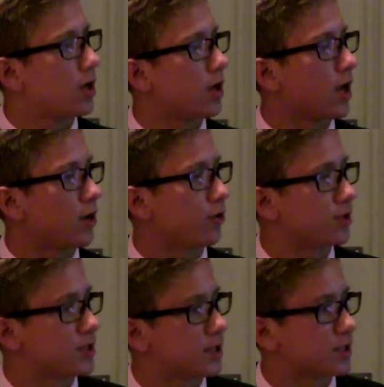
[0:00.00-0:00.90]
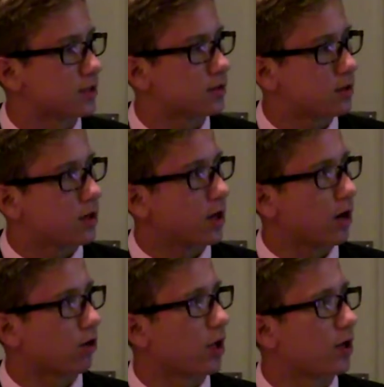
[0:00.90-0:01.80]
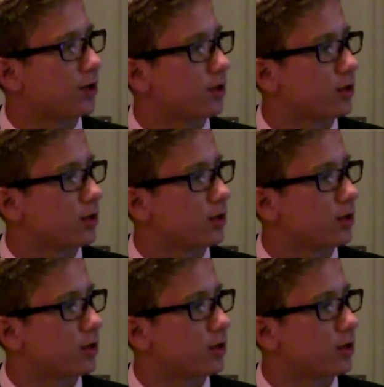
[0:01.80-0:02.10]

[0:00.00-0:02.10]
and you can see his hairline